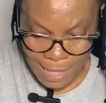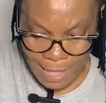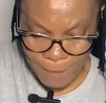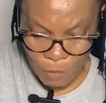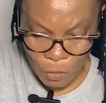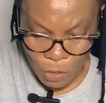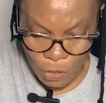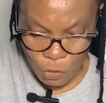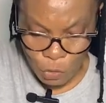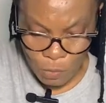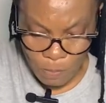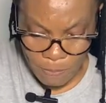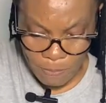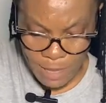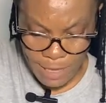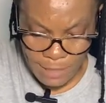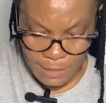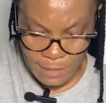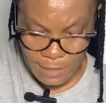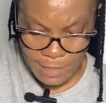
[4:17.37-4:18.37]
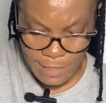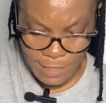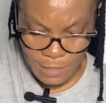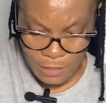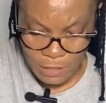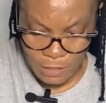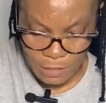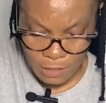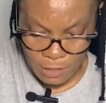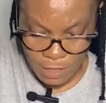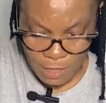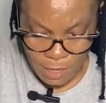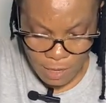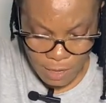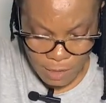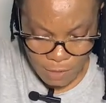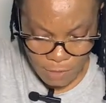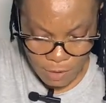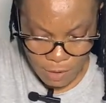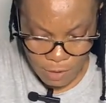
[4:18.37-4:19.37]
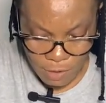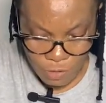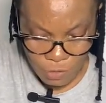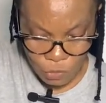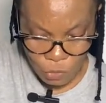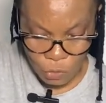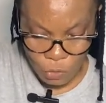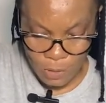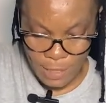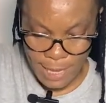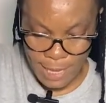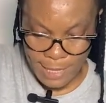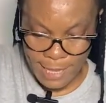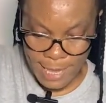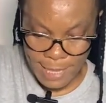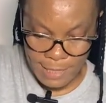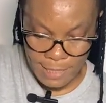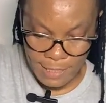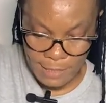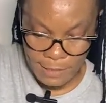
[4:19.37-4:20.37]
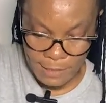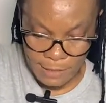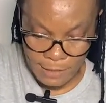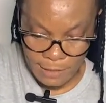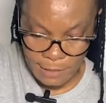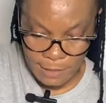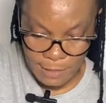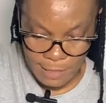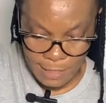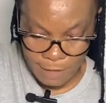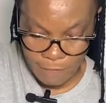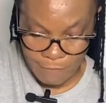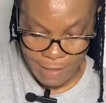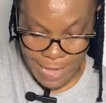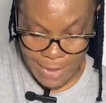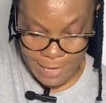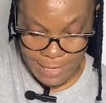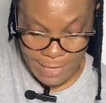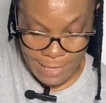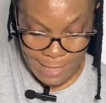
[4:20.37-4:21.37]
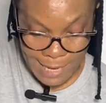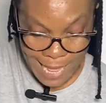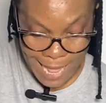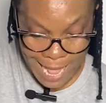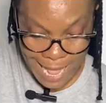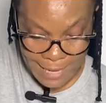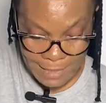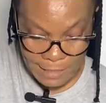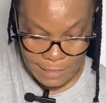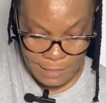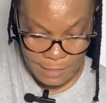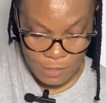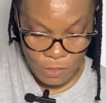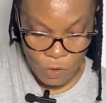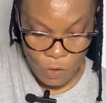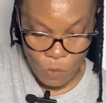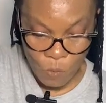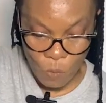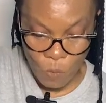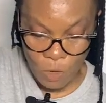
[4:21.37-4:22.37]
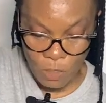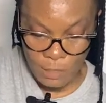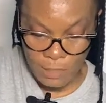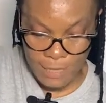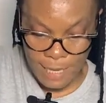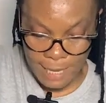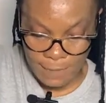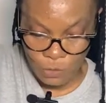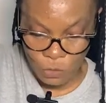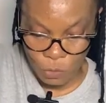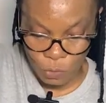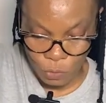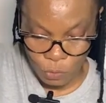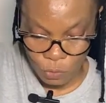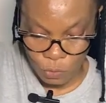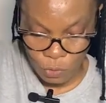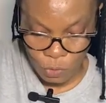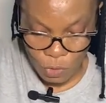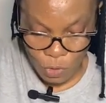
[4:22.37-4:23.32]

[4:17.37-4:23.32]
I'm going to mix this together. This is the leaf. I didn't add water to